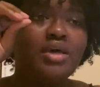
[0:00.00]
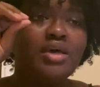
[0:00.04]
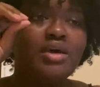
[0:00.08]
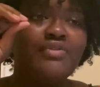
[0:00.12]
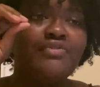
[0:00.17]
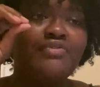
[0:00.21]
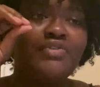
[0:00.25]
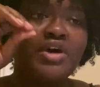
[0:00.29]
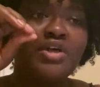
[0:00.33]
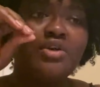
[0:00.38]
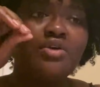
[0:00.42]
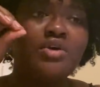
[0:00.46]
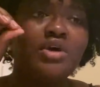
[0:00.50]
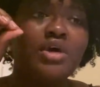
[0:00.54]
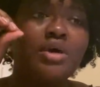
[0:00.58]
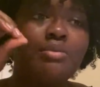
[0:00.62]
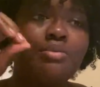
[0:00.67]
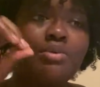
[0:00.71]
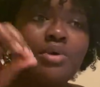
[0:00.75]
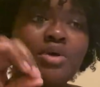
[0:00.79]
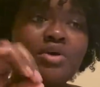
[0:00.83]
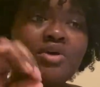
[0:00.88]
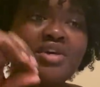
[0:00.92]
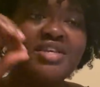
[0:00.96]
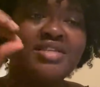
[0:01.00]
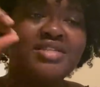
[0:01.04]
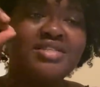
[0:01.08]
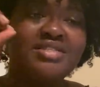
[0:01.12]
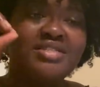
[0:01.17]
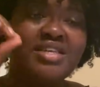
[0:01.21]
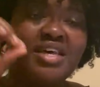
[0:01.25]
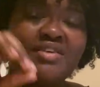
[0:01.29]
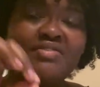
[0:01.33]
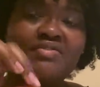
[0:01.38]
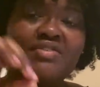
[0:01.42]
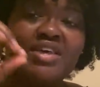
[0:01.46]
Final Cut Pro is
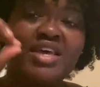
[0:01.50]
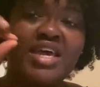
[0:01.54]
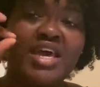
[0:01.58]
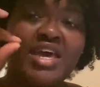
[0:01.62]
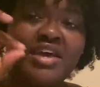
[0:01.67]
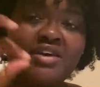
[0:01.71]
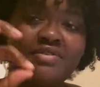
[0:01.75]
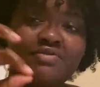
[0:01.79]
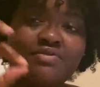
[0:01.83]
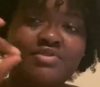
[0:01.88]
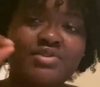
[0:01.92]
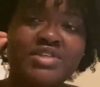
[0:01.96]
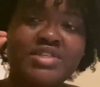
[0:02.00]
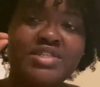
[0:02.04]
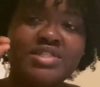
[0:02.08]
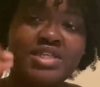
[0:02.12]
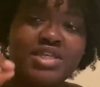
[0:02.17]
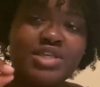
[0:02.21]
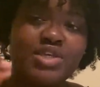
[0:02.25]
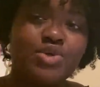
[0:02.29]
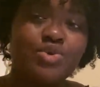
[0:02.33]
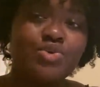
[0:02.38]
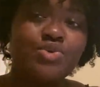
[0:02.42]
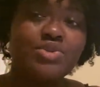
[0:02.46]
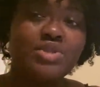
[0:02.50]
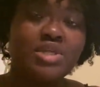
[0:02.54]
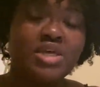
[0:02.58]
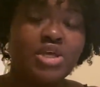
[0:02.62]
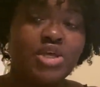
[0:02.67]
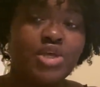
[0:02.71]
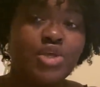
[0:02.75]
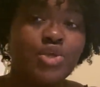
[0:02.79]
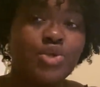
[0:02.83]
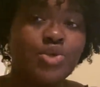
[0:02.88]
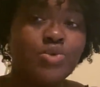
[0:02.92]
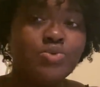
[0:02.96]
saving every single
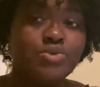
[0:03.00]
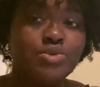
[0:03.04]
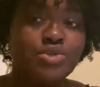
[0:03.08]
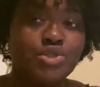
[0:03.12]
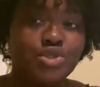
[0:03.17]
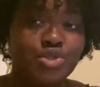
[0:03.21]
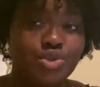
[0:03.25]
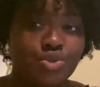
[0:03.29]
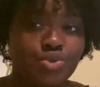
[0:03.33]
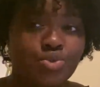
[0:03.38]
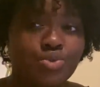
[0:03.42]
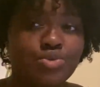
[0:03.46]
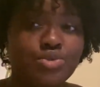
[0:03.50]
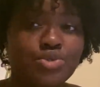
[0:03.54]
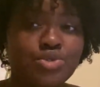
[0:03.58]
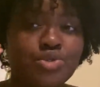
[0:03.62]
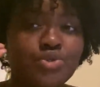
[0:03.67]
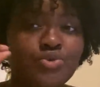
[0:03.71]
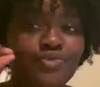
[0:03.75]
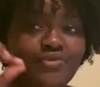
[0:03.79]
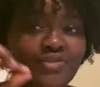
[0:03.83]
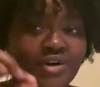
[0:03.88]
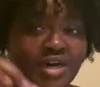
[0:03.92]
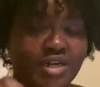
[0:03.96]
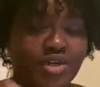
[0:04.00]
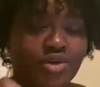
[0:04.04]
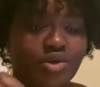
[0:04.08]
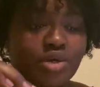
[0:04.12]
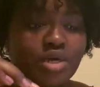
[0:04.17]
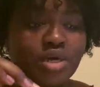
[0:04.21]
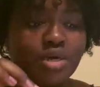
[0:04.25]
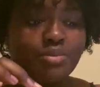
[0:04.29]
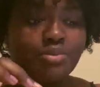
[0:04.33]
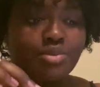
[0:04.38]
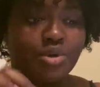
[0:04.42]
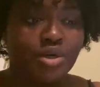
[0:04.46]
thing you do to Final
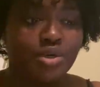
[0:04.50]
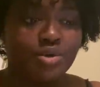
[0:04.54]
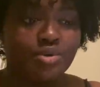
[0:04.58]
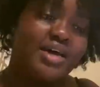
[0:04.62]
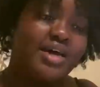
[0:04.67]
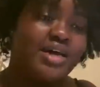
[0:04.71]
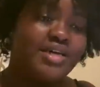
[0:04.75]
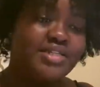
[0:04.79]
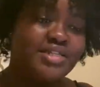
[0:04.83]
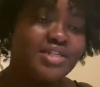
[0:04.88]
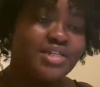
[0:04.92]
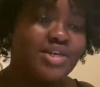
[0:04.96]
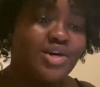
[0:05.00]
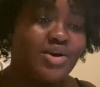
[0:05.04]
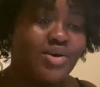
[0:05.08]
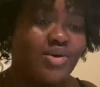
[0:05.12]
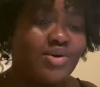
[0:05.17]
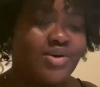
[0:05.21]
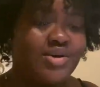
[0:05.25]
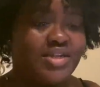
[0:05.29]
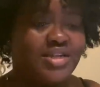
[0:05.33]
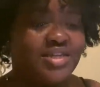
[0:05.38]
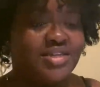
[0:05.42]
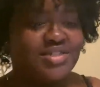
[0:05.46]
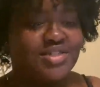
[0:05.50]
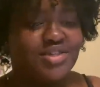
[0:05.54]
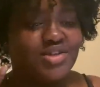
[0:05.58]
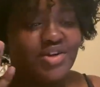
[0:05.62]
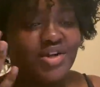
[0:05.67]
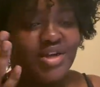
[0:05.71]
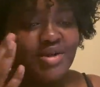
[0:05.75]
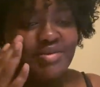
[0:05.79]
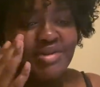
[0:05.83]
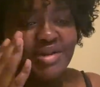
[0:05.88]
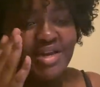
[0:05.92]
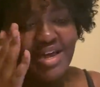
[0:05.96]
Cut Pro. I did go on
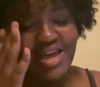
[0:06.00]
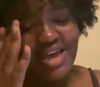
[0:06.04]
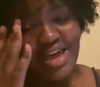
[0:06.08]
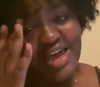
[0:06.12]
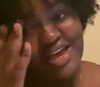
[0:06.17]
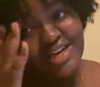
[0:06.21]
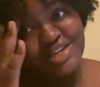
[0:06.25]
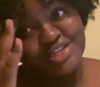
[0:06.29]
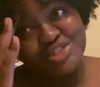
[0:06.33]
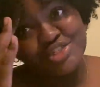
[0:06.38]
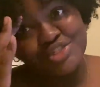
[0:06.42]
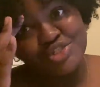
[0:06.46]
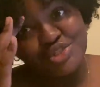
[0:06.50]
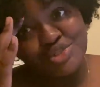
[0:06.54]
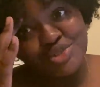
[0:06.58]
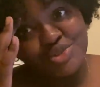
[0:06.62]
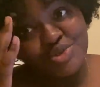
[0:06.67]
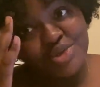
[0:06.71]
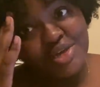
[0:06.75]
Instagram and I asked you